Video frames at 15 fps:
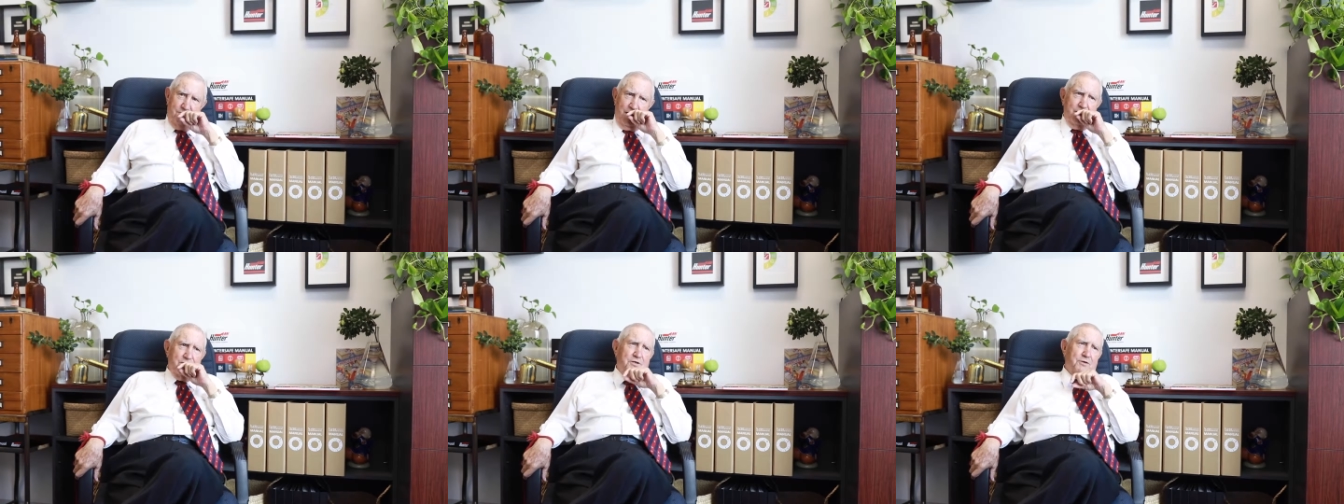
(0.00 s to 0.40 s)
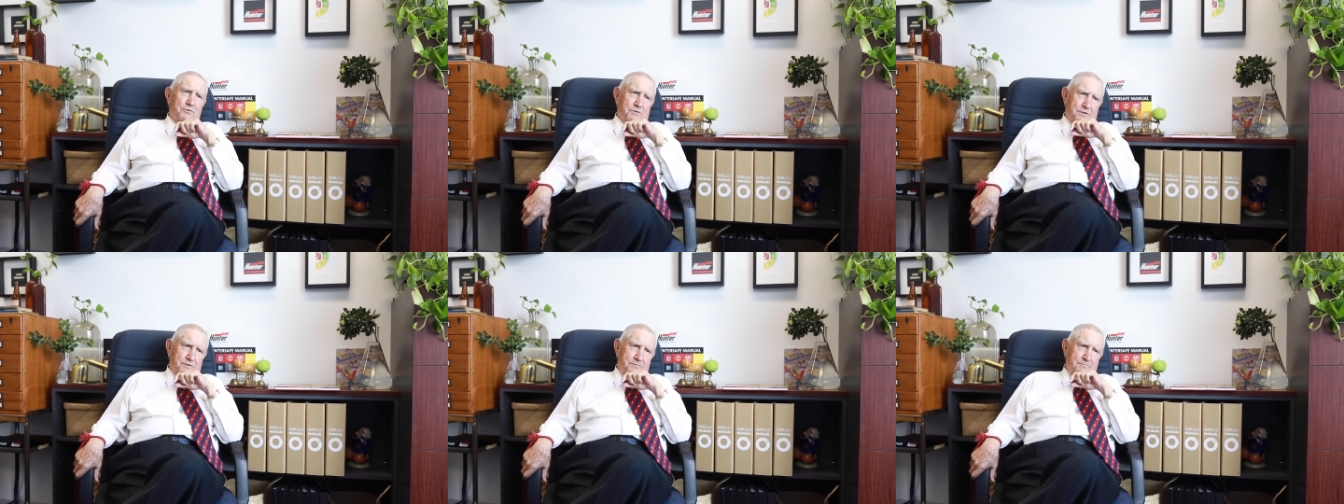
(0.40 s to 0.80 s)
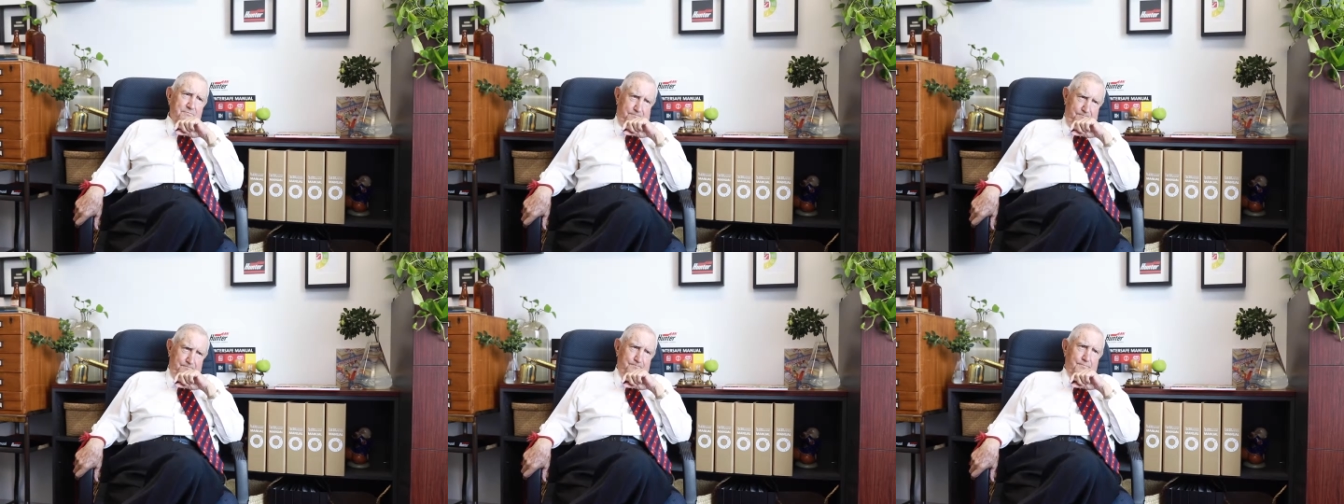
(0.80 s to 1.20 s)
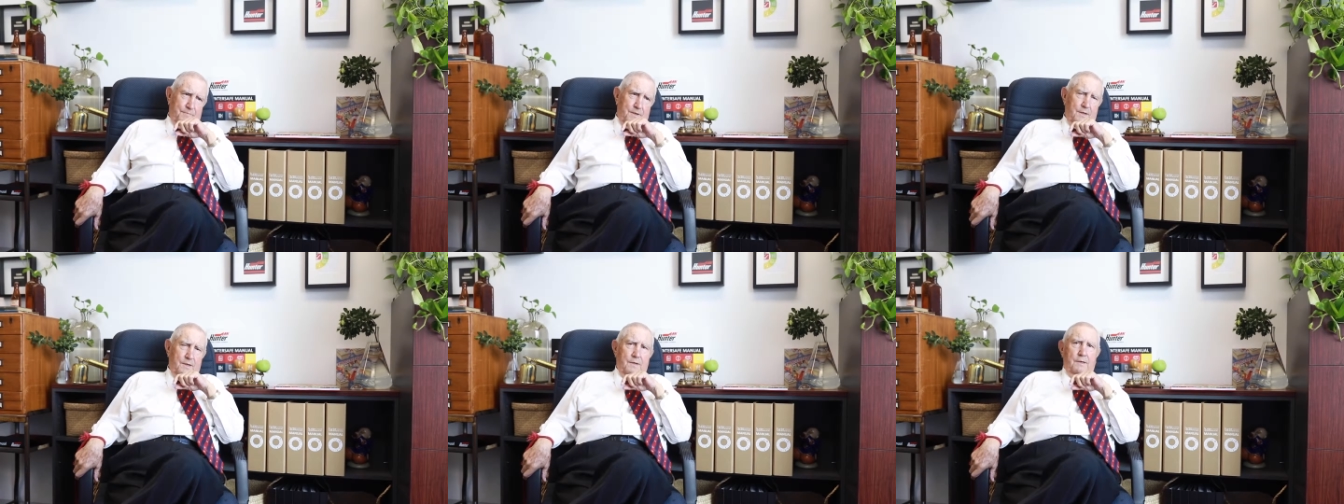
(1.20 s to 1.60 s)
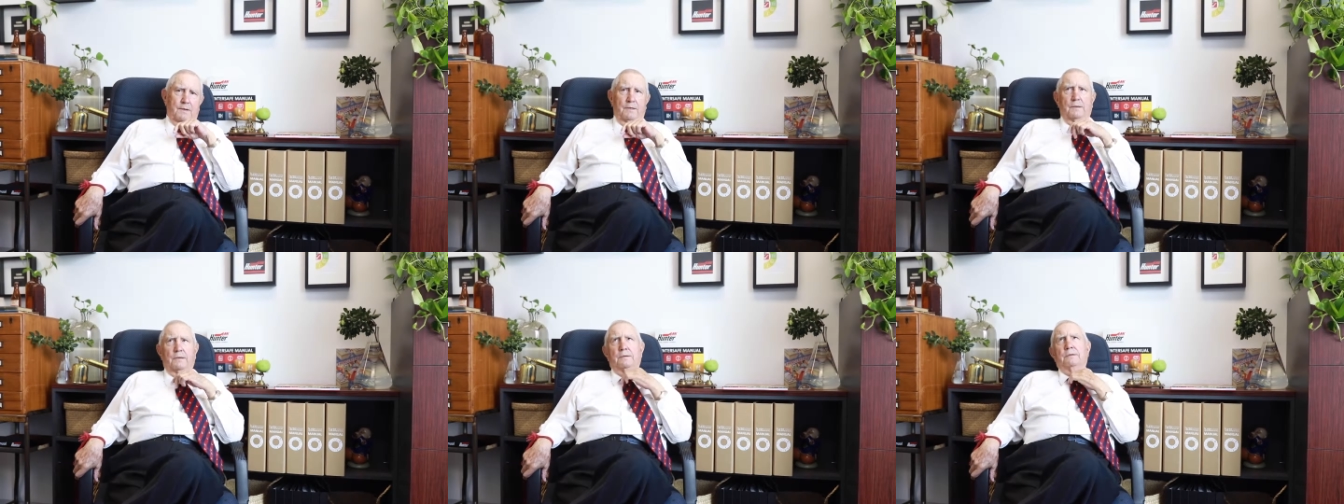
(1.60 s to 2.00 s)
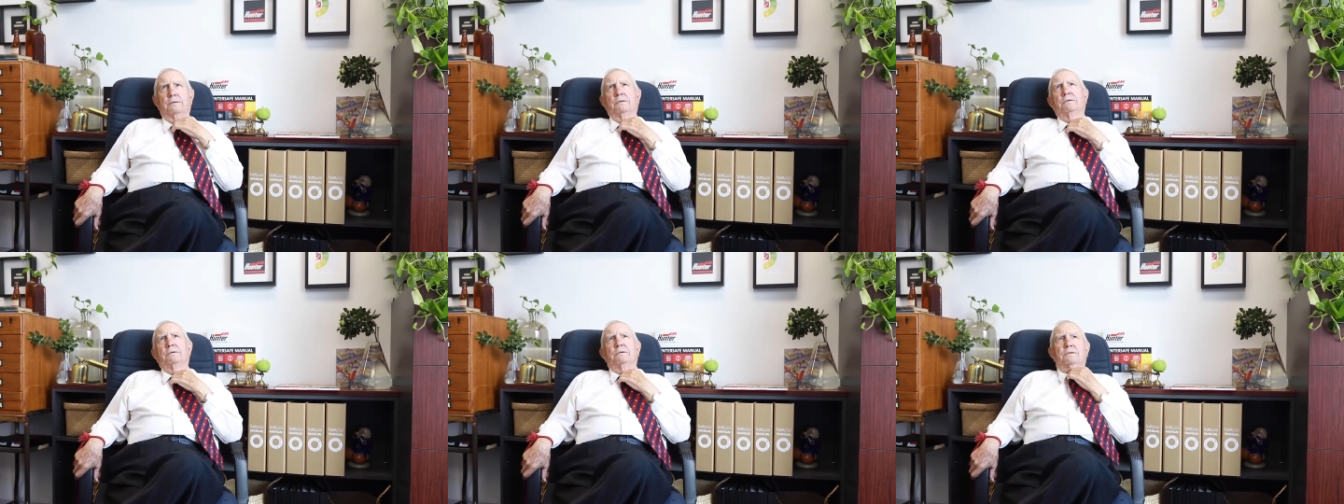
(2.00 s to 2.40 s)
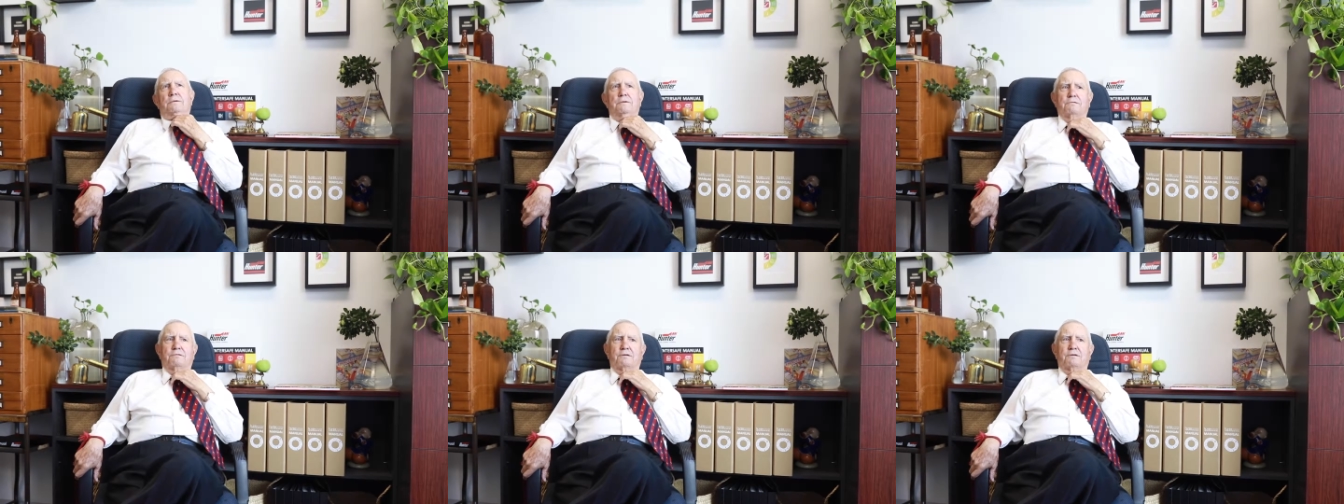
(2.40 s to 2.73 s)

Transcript: and do it. Oh,